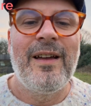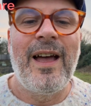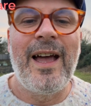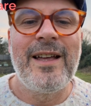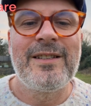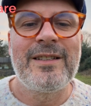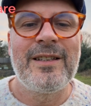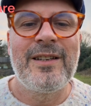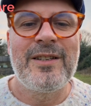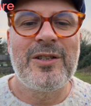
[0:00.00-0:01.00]
at
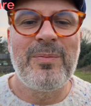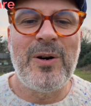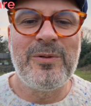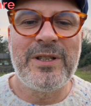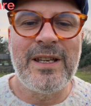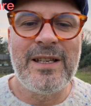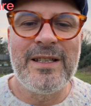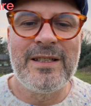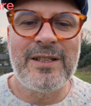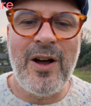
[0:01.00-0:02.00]

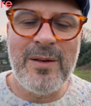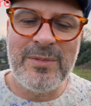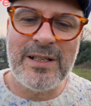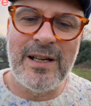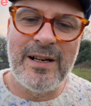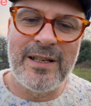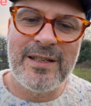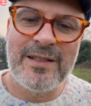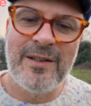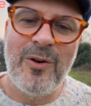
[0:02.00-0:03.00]
Sapolsky's time
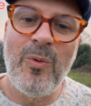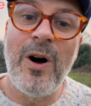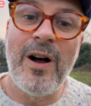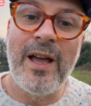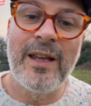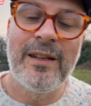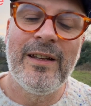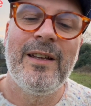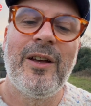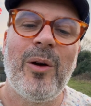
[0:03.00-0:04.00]
slice why
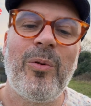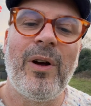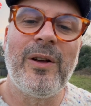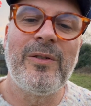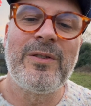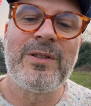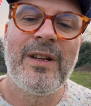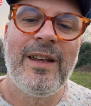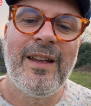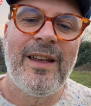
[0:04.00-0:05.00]
approach
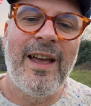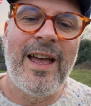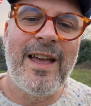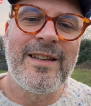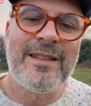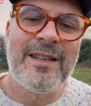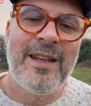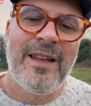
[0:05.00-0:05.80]
and